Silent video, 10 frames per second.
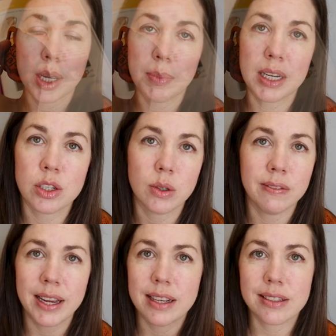shape it into
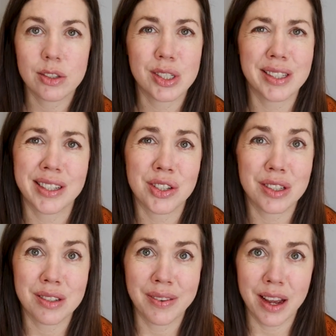a vase, and she did
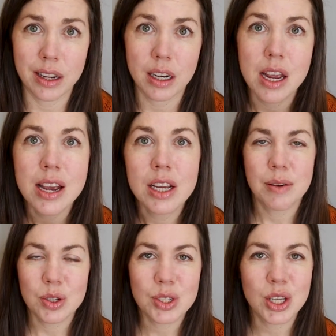just fine.
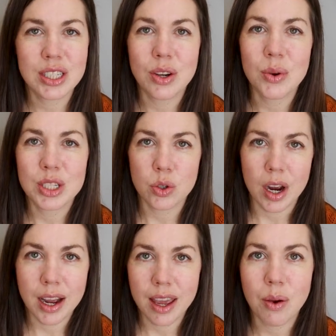So it's good to always
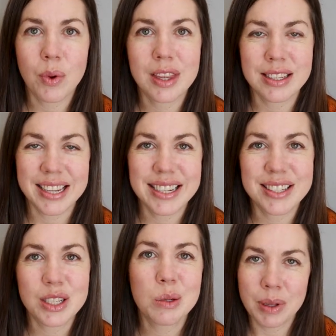try what they say
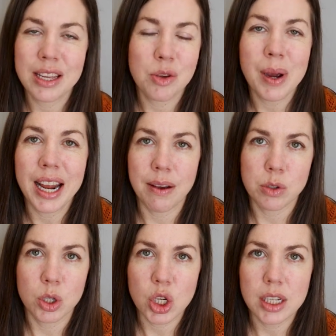to do, but then you might have
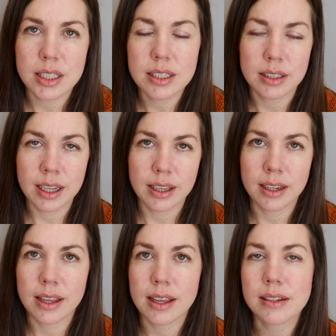to adjust, like
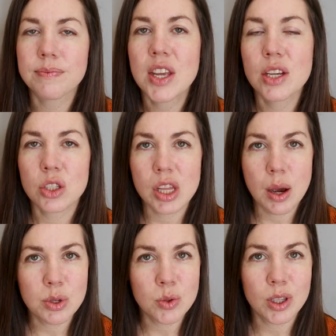anything. So
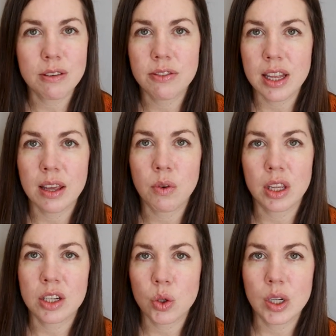that was really fun. They
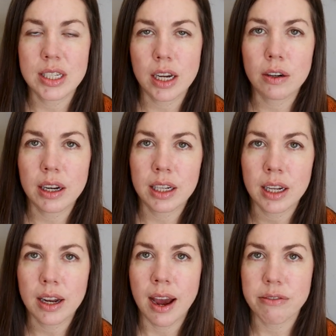really enjoyed
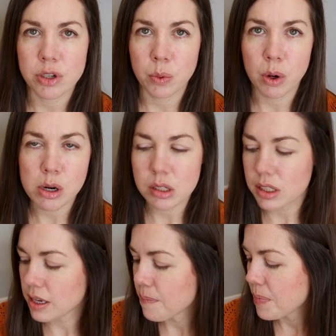decorating it
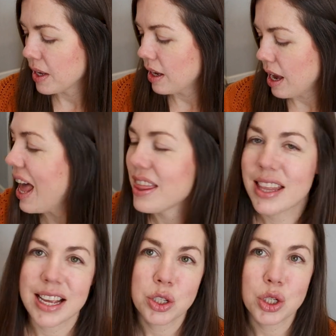afterwards. And
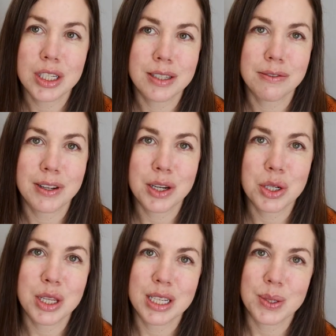then they just
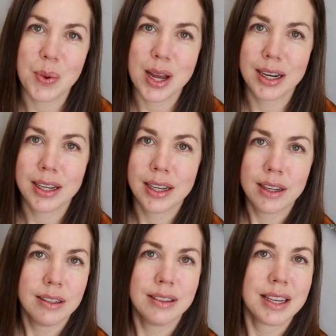finished this one
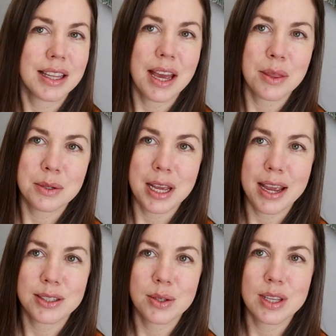like the other
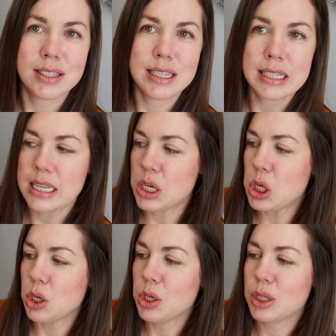day. So this is the
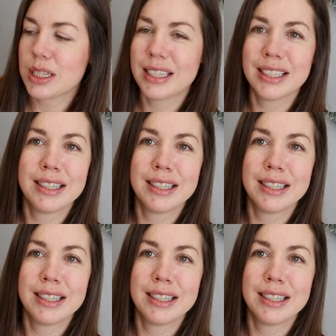yurt